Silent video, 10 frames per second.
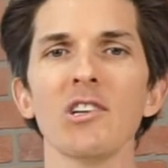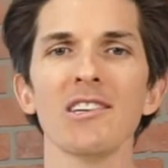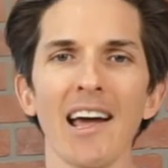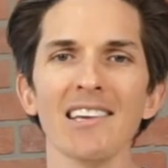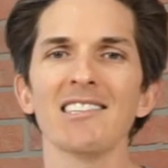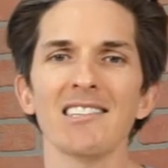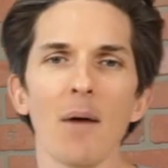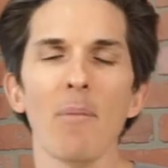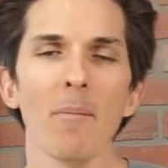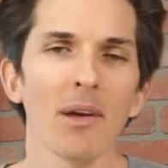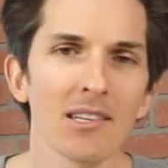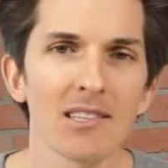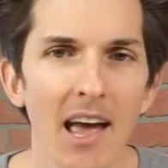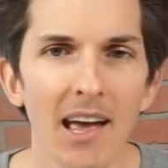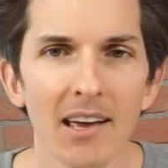and next step I'm going to
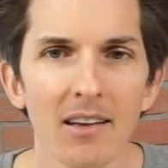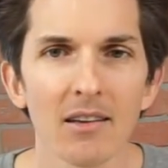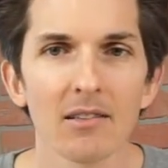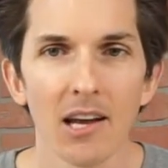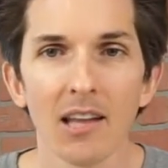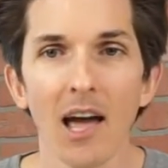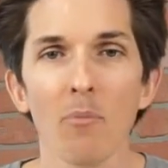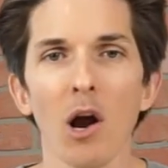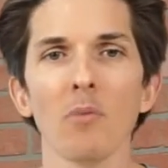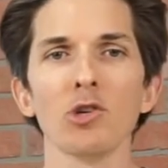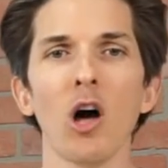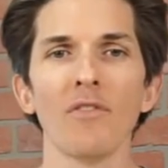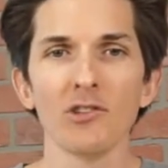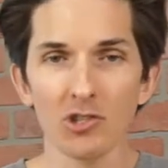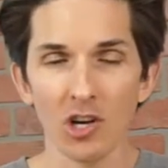take to get that problem
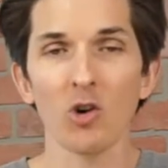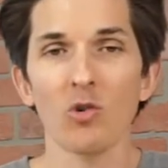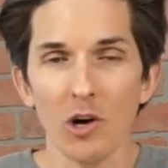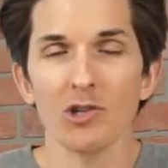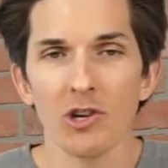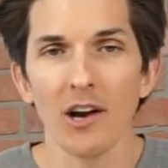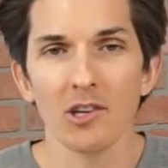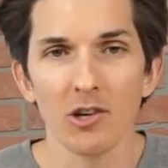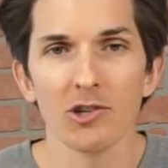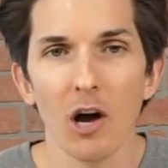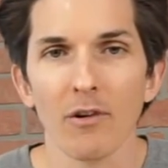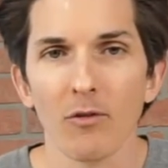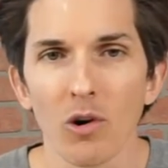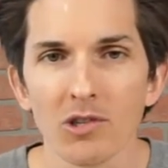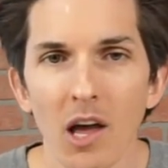solved? This is a question you're asking yourself,
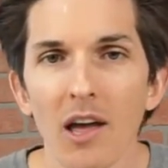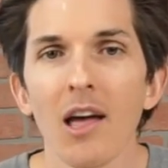of course.